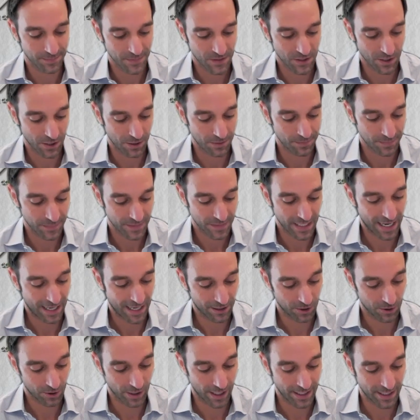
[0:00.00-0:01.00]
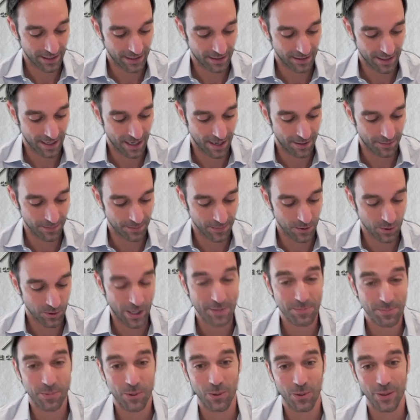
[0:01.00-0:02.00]
So yeah, great
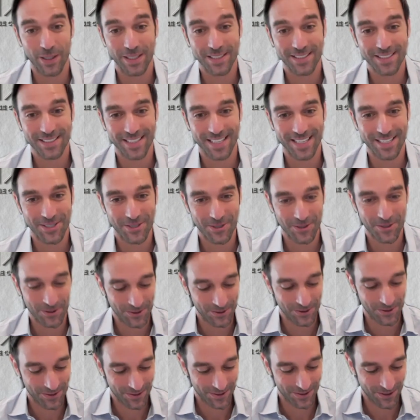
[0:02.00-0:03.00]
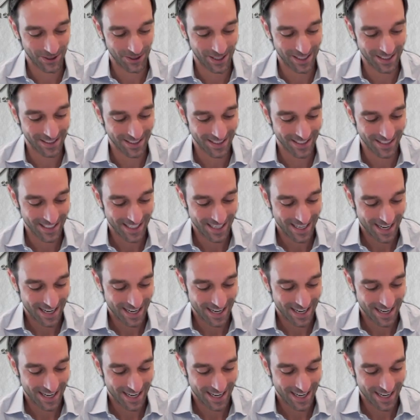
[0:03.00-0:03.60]
points. Thank you, Chris.